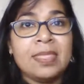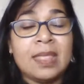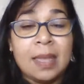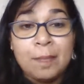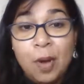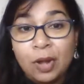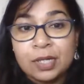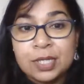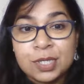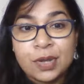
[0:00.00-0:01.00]
the
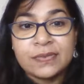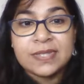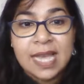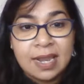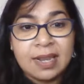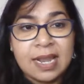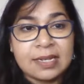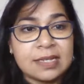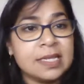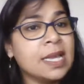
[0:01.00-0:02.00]
importance of silent
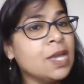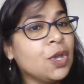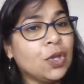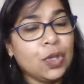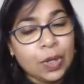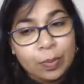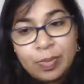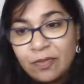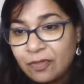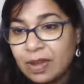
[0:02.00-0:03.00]
letters, it will be
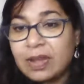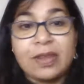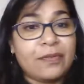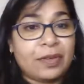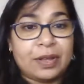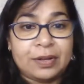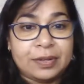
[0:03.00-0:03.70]
very difficult.